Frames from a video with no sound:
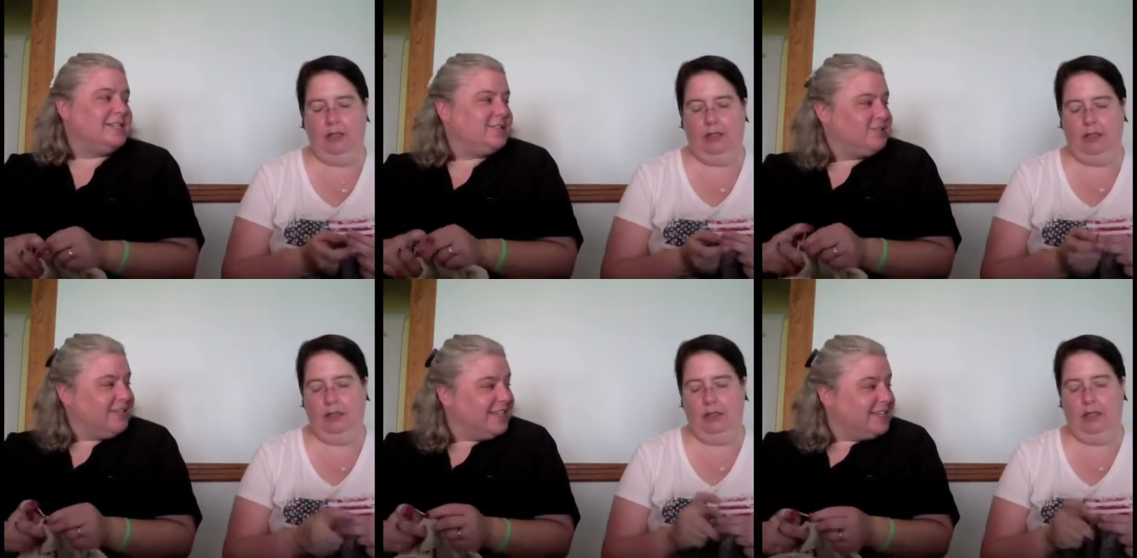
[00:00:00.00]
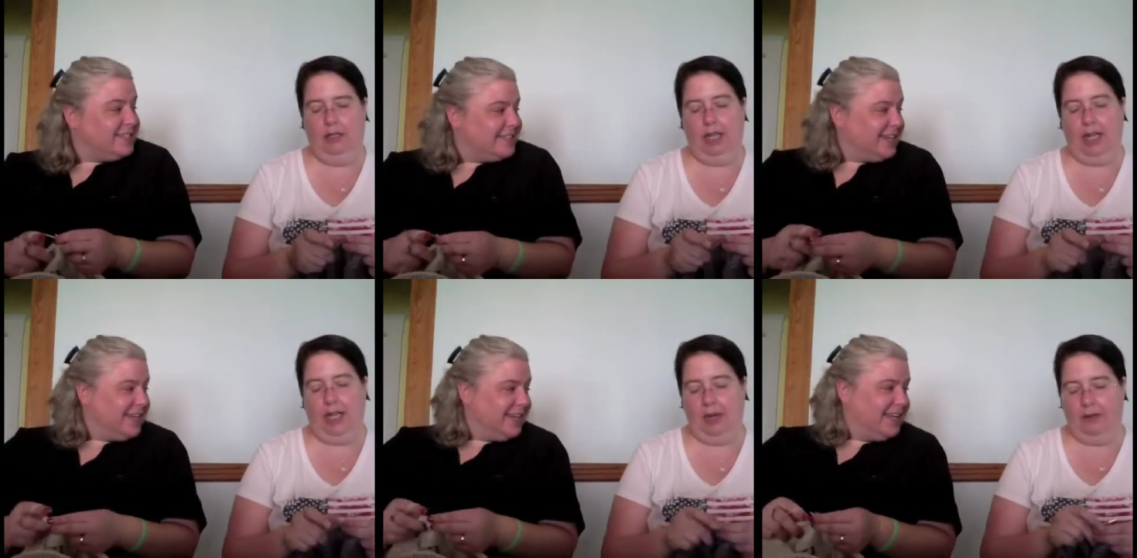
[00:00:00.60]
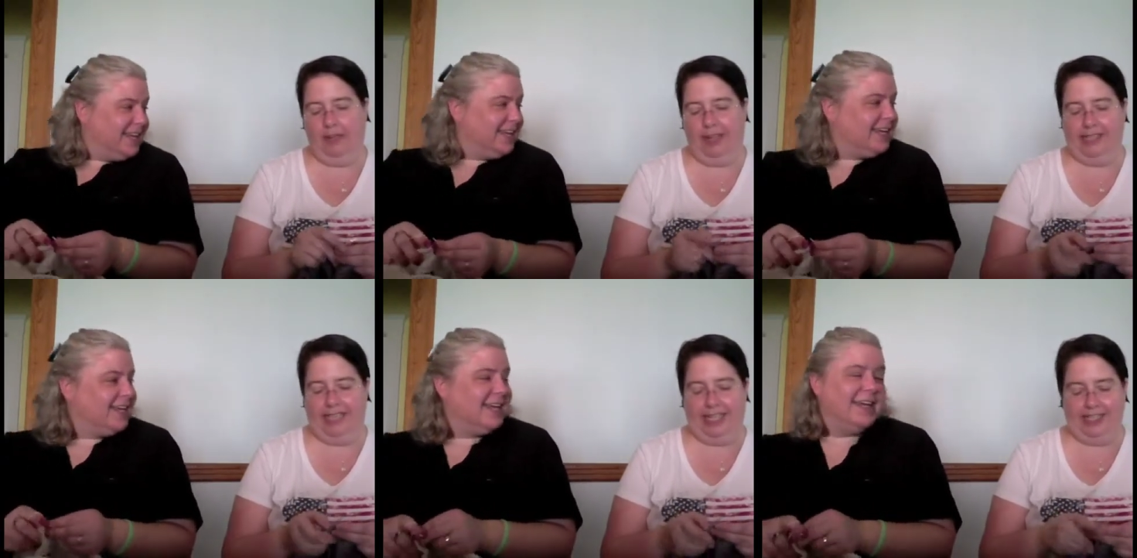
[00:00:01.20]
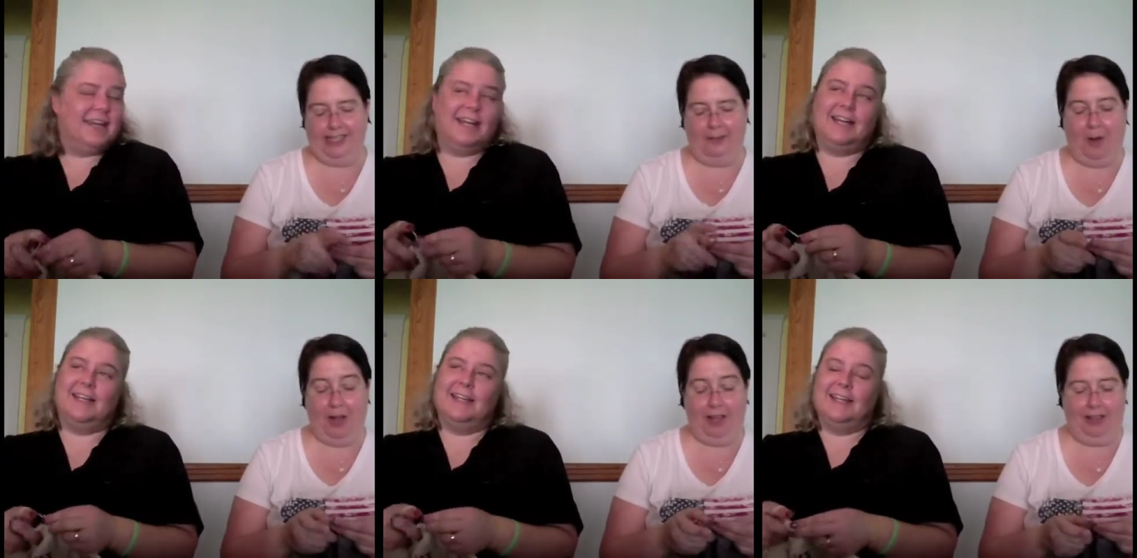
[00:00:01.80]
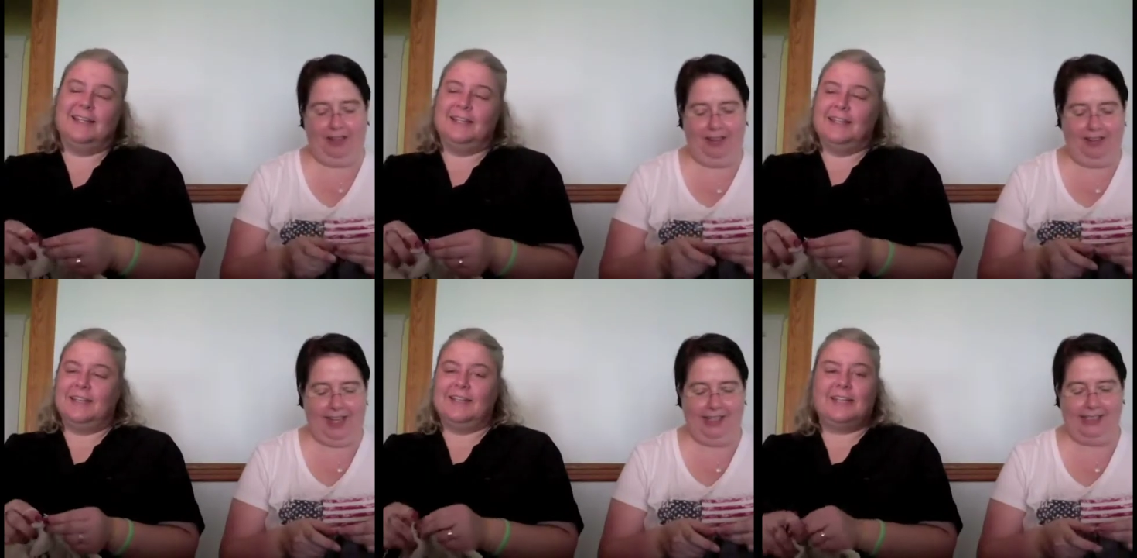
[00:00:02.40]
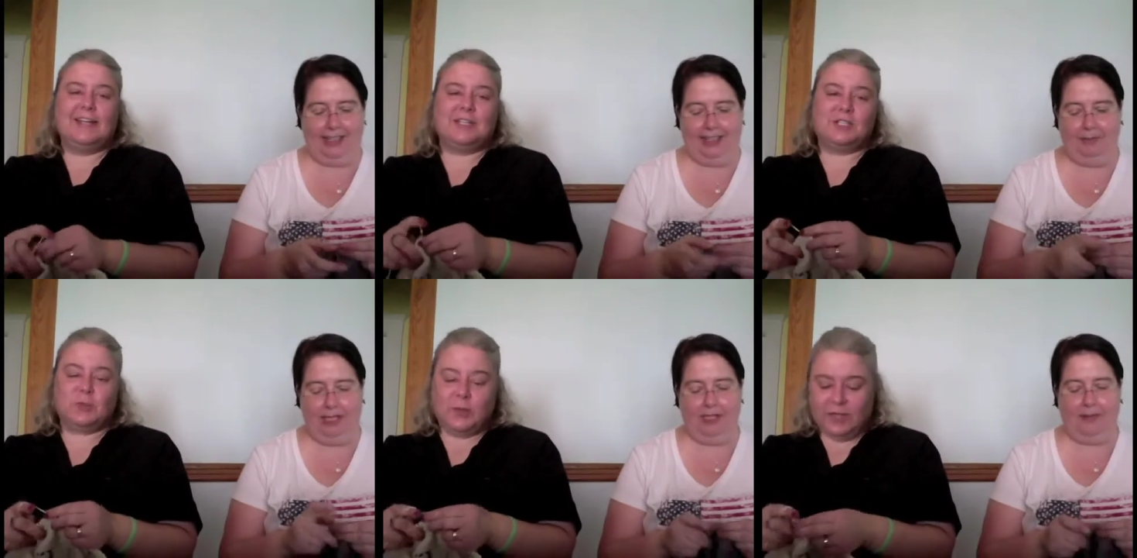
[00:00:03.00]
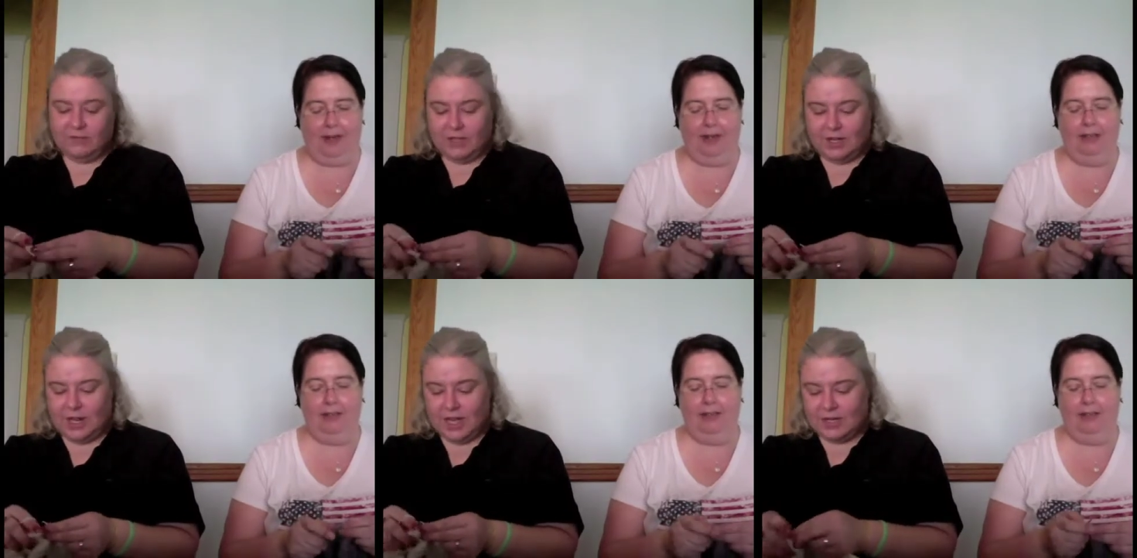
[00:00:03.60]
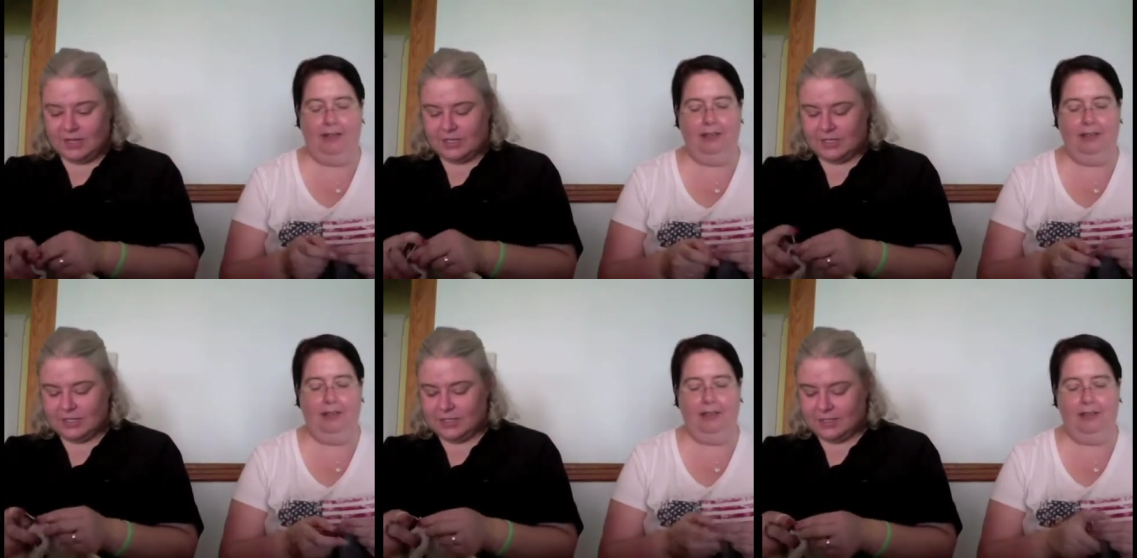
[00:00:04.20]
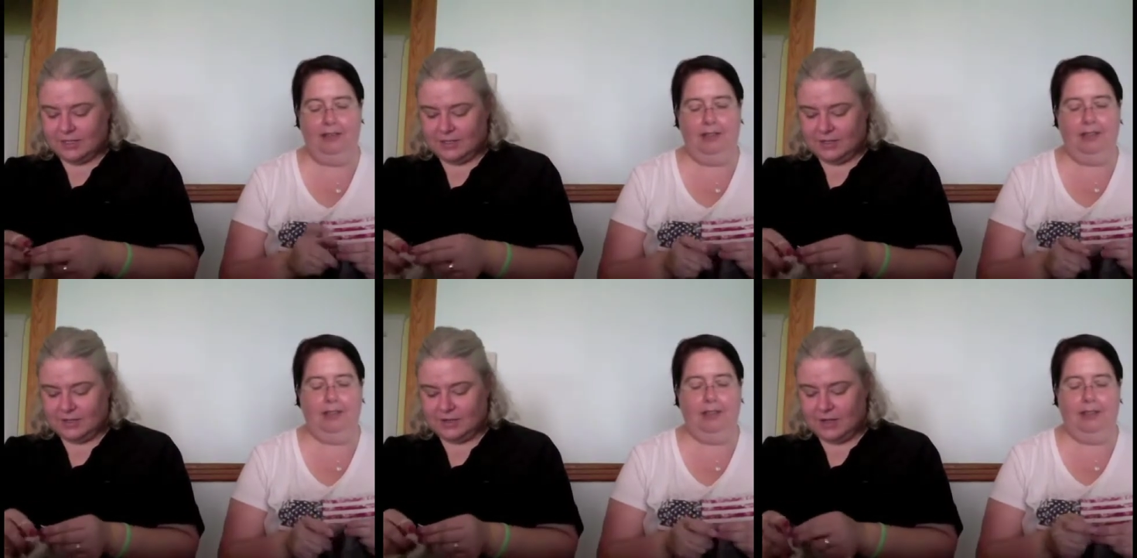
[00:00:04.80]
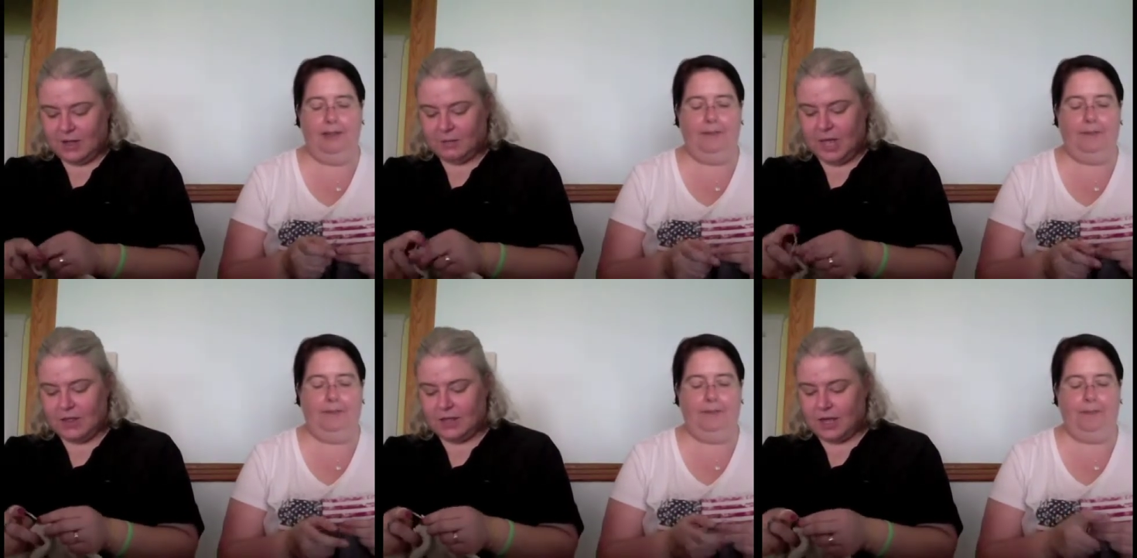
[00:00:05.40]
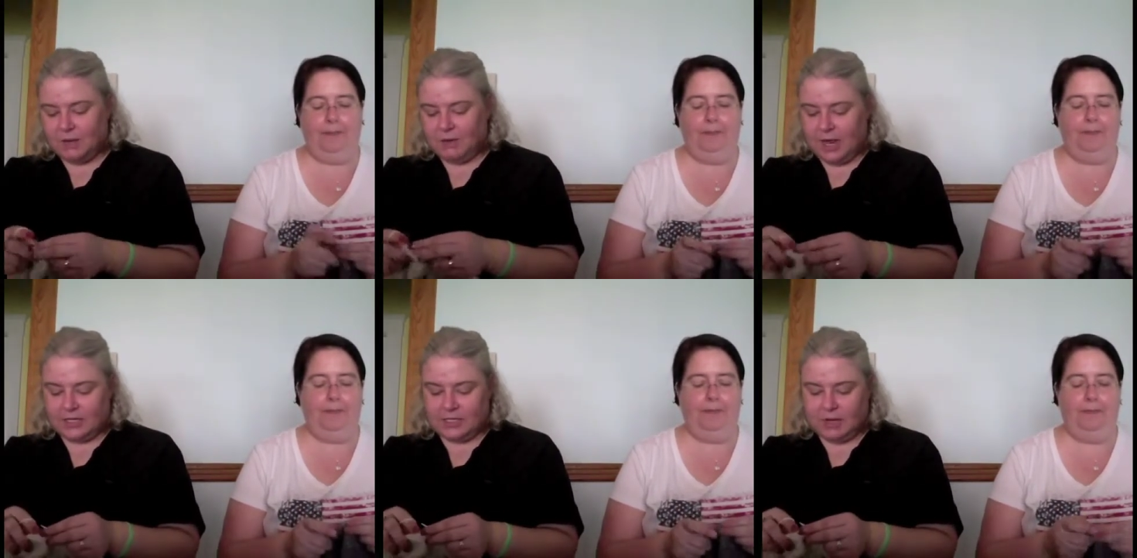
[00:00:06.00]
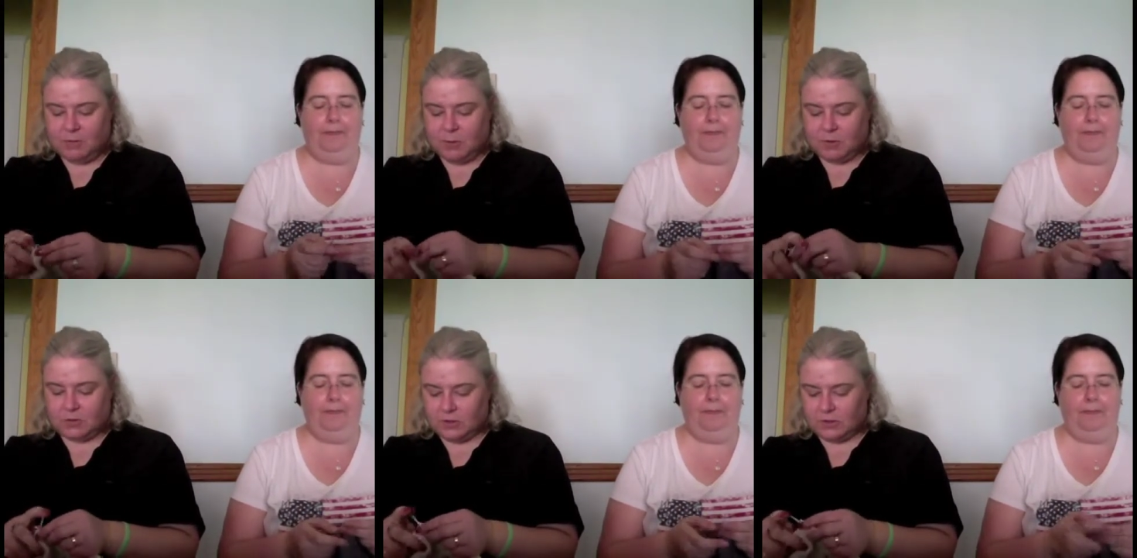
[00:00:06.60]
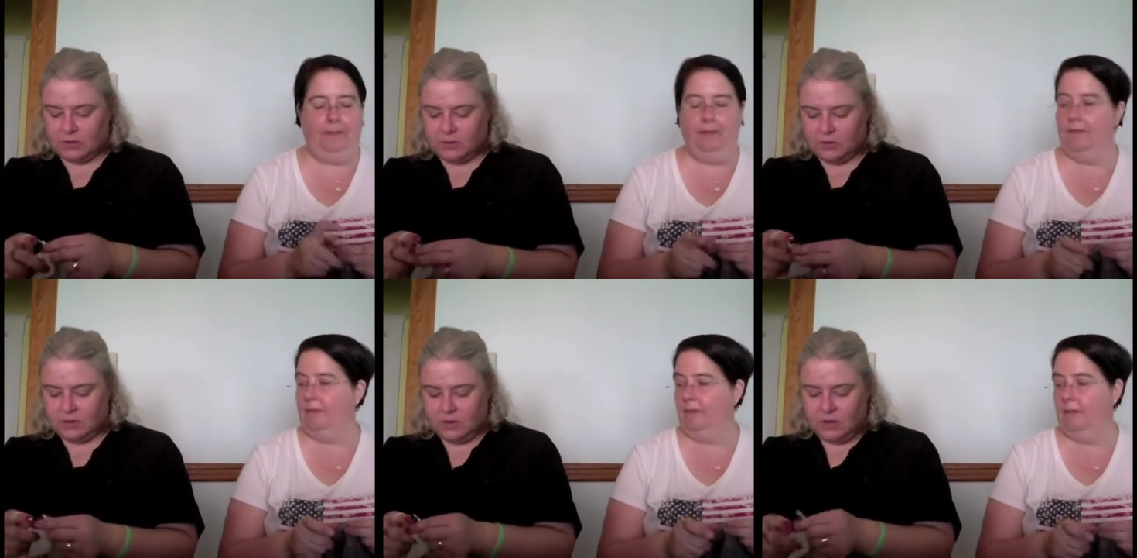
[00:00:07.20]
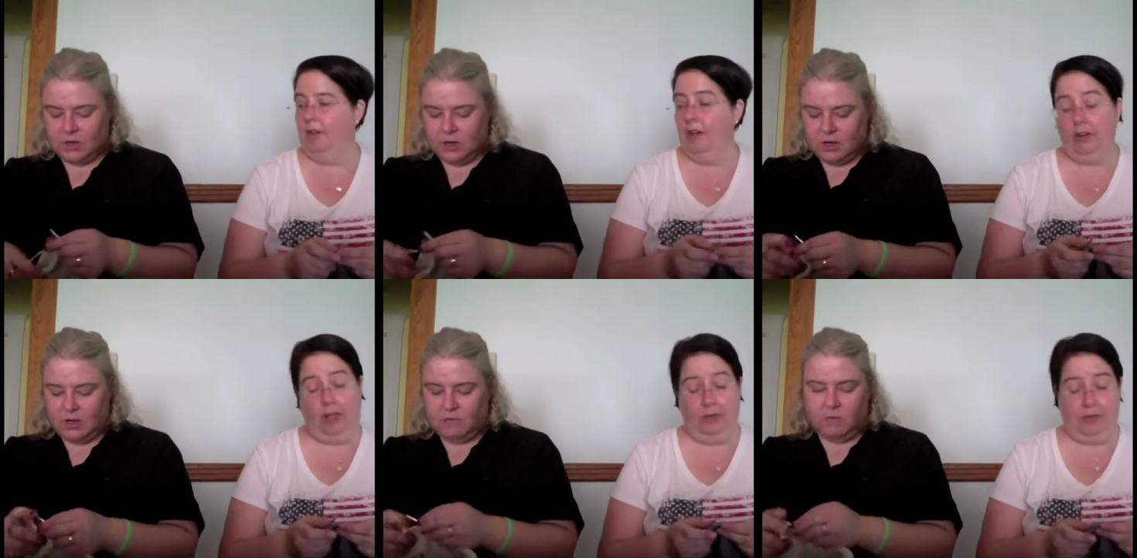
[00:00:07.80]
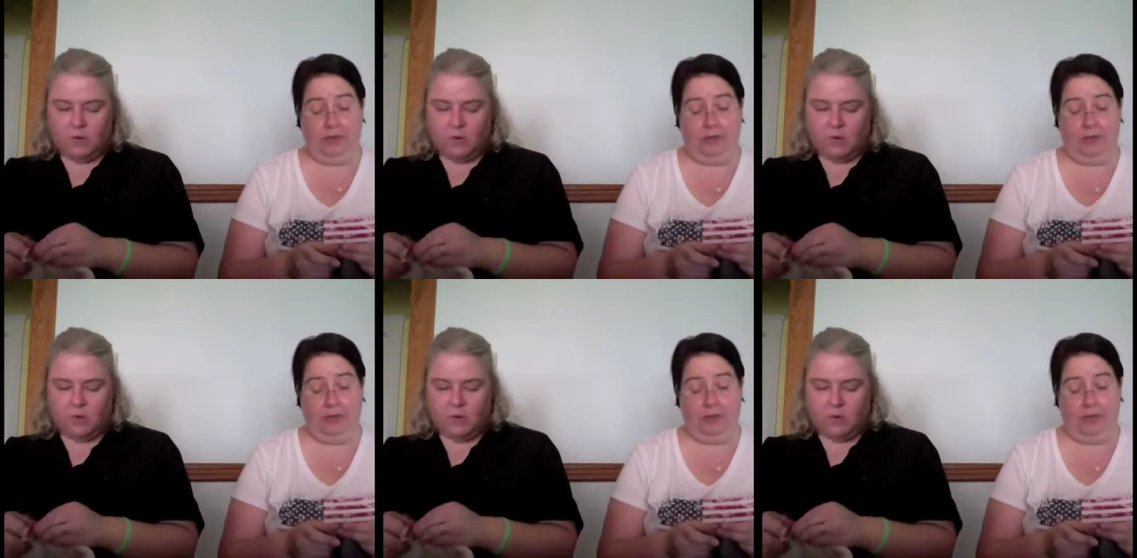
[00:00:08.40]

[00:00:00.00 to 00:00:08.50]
Speaker 1: decreasing.
Speaker 2: I know, and then it's getting smaller. That's
Speaker 1: then like I just the weave in ends. So yeah, I'm getting there. I'd say I'm almost... You're close.